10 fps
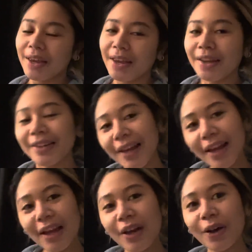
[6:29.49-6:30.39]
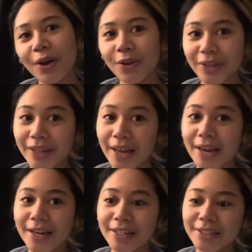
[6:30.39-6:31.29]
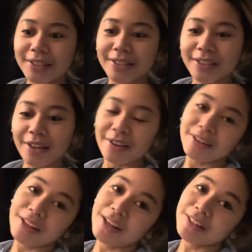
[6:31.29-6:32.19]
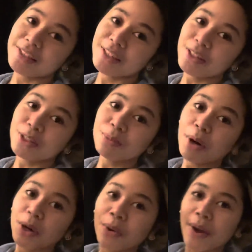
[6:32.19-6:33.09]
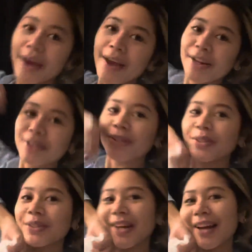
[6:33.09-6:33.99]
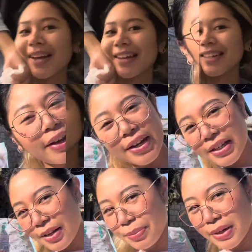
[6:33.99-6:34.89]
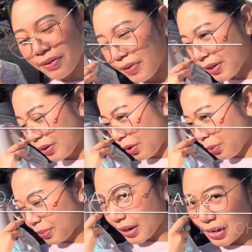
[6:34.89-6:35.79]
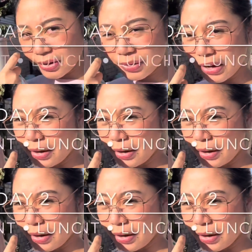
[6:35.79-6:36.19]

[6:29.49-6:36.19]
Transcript: And yeah, okay guys, I'll see you tomorrow and good night. So hi guys, I'll be leaving home now.